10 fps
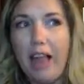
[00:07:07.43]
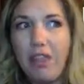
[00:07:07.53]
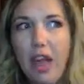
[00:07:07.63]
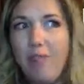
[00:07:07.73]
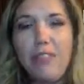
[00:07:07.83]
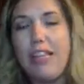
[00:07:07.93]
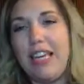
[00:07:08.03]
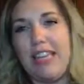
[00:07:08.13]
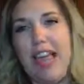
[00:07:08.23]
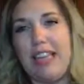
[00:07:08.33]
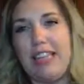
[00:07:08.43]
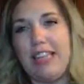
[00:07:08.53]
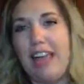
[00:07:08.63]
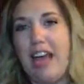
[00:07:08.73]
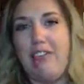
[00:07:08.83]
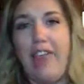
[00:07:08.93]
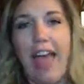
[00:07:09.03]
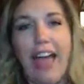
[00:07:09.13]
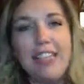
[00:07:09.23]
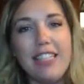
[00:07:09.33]
I love seeing that stuff.
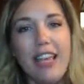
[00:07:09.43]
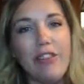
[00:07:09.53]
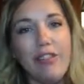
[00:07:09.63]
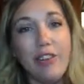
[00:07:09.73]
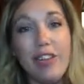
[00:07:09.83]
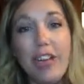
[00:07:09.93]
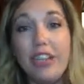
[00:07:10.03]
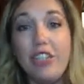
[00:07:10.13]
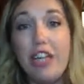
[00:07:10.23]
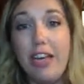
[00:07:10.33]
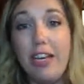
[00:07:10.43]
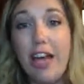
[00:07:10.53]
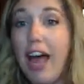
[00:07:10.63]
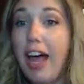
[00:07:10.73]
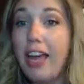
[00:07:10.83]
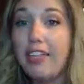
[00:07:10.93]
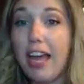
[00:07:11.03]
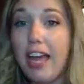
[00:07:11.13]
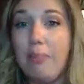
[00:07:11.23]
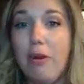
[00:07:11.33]
Asking for the agenda ahead of
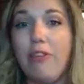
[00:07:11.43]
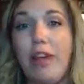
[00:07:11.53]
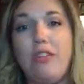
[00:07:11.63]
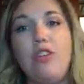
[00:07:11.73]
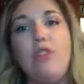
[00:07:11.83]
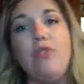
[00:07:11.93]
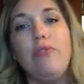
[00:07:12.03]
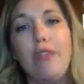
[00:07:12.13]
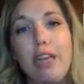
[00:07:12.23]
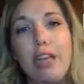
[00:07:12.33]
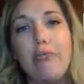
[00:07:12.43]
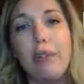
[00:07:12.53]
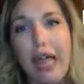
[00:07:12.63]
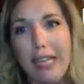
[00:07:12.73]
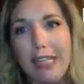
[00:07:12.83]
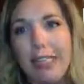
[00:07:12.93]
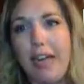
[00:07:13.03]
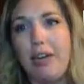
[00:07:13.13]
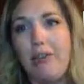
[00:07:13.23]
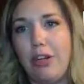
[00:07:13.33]
time prevents you from feeling
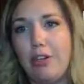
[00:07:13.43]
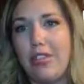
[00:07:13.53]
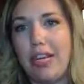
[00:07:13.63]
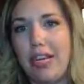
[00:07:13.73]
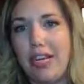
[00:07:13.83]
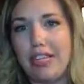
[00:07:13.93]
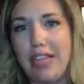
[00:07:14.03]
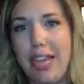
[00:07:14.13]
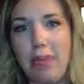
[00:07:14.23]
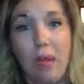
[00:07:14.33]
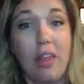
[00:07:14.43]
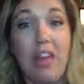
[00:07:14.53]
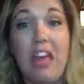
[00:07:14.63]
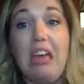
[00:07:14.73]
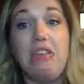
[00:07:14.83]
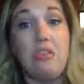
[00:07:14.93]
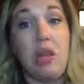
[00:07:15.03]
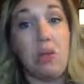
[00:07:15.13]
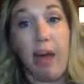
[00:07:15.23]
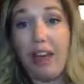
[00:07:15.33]
blindsided when you're sitting at the table. Do
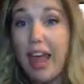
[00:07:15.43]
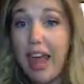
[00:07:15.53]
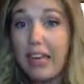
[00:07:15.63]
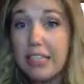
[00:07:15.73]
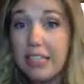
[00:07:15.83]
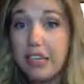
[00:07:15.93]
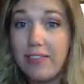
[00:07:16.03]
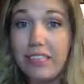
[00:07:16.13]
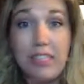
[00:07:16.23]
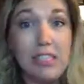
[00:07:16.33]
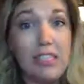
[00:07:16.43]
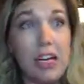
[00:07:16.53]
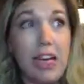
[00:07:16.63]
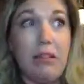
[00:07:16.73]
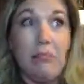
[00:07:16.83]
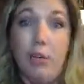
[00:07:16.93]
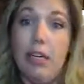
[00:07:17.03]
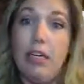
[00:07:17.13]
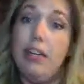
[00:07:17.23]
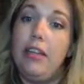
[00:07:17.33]
they want to add in services? Great,
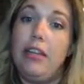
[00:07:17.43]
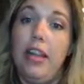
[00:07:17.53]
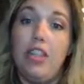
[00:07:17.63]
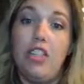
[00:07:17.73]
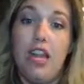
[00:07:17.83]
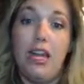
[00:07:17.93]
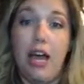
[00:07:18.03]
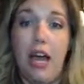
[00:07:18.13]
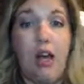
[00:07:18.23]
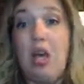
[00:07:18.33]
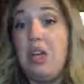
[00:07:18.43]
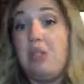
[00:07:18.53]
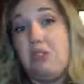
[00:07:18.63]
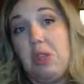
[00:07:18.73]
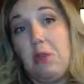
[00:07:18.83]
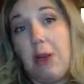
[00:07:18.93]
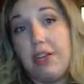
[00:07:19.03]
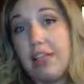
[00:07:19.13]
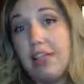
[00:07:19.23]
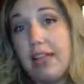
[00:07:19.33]
put it in the agenda. Do they
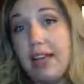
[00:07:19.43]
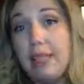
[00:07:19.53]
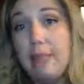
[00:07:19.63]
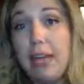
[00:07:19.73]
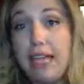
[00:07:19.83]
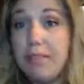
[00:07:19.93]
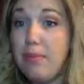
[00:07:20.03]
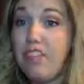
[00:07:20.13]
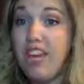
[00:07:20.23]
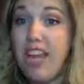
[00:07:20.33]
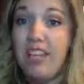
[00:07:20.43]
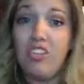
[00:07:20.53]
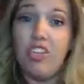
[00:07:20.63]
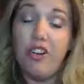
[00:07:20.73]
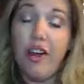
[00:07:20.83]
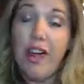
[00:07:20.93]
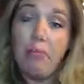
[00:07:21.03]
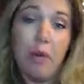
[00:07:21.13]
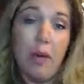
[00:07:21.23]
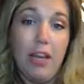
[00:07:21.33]
want to discuss placement change? Great,
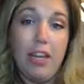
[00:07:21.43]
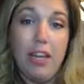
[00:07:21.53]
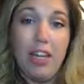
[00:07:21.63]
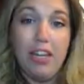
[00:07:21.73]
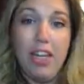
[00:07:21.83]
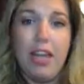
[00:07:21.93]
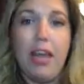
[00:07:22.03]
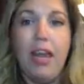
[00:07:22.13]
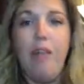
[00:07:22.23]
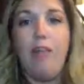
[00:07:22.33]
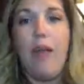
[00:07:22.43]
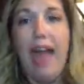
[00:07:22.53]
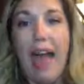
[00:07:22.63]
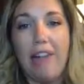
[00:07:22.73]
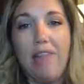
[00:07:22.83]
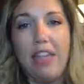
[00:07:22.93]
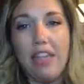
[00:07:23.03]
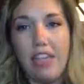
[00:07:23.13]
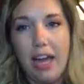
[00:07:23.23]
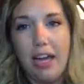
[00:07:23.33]
put it in the agenda. If you have the
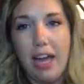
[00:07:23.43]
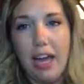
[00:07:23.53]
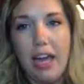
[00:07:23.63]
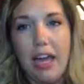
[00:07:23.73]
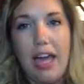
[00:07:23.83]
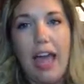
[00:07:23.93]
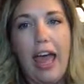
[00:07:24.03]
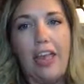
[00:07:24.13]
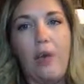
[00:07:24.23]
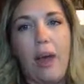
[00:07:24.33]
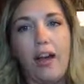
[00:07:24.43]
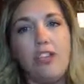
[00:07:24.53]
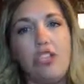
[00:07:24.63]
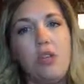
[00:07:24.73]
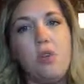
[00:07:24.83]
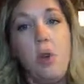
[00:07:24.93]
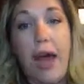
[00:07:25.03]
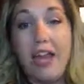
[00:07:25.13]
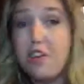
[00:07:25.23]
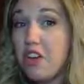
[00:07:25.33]
agenda and you aren't sure
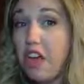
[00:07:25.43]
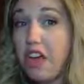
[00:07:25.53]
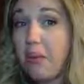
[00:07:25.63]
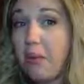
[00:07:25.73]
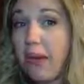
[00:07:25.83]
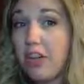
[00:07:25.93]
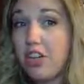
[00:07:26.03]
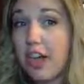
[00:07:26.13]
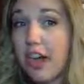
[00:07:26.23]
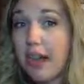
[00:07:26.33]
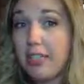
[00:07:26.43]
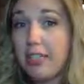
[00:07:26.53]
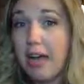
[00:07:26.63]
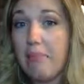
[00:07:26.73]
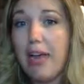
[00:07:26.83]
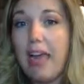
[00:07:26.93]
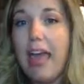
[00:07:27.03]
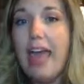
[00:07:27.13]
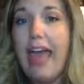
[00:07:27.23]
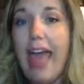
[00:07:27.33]
why you're talking about a topic,
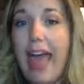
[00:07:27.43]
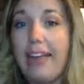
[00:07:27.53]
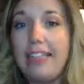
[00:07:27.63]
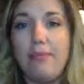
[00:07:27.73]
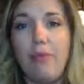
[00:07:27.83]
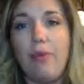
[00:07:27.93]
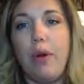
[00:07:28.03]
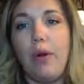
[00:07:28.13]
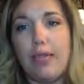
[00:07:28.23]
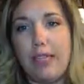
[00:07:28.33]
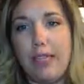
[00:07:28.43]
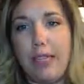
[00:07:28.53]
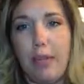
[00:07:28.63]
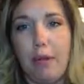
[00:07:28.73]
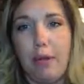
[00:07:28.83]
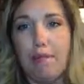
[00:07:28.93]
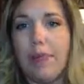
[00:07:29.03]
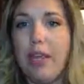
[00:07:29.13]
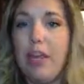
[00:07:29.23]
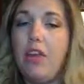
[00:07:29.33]
ask before you get to the table.
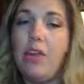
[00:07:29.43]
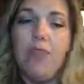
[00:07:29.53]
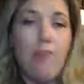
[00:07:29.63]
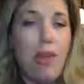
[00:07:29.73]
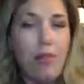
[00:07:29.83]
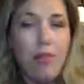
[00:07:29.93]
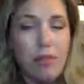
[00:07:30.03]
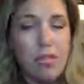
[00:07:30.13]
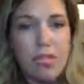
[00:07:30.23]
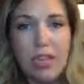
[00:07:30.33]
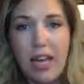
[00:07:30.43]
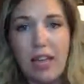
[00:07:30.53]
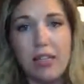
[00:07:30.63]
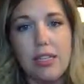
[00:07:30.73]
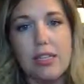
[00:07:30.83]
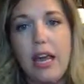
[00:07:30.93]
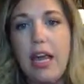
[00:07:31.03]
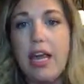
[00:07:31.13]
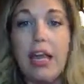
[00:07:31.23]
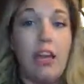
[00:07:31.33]
Can you give me a few details?
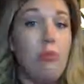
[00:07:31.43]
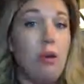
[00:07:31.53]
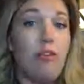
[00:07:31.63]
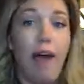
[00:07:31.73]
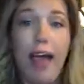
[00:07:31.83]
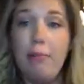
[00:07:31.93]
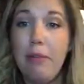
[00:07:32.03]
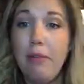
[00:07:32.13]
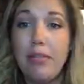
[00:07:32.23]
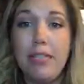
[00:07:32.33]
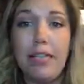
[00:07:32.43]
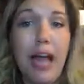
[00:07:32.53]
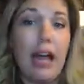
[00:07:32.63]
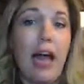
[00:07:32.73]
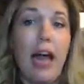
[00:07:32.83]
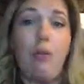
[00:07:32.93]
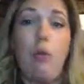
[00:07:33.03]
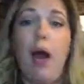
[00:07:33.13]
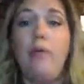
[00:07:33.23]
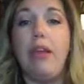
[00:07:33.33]
Can you provide me with the data
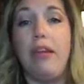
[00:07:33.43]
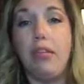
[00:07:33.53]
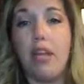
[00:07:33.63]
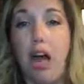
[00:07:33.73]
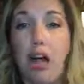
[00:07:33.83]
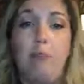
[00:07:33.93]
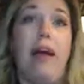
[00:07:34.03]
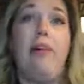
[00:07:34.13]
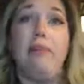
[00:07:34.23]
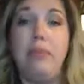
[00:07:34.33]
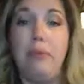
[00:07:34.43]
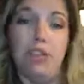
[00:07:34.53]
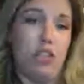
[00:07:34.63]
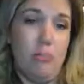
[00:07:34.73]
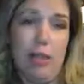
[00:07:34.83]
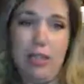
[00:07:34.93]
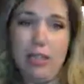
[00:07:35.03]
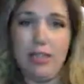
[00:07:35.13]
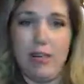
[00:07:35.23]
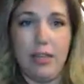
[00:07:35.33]
on why we need to talk about speech
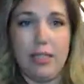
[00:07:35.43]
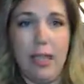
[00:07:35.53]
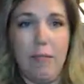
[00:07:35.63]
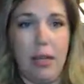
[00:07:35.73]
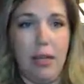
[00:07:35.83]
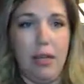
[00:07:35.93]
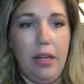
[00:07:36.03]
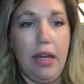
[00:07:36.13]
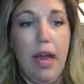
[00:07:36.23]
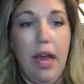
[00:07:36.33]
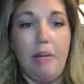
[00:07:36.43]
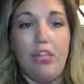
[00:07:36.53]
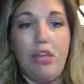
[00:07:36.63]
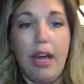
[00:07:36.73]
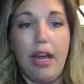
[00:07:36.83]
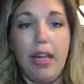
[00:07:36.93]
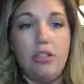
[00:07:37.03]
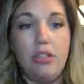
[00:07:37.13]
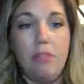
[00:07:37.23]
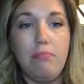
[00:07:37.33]
minutes, for example? I'm going to try
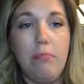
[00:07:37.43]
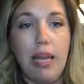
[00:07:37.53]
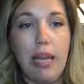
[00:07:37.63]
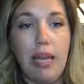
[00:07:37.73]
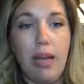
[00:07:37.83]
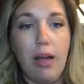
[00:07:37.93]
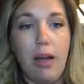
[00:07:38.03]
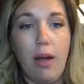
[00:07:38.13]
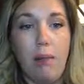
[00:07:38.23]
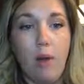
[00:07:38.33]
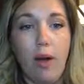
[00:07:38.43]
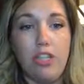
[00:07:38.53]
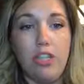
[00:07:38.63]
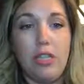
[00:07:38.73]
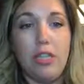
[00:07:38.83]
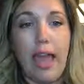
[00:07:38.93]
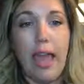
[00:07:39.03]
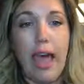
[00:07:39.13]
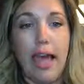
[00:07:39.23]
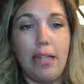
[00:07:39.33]
and do meeting questions
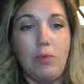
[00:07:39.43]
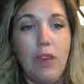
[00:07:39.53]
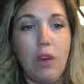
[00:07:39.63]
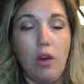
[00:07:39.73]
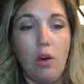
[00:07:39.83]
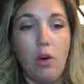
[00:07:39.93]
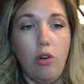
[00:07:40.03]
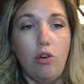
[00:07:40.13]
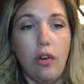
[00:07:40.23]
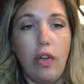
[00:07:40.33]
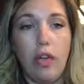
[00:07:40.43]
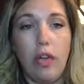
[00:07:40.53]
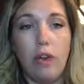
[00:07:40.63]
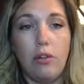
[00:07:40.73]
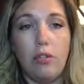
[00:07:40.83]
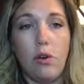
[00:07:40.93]
as we go over here.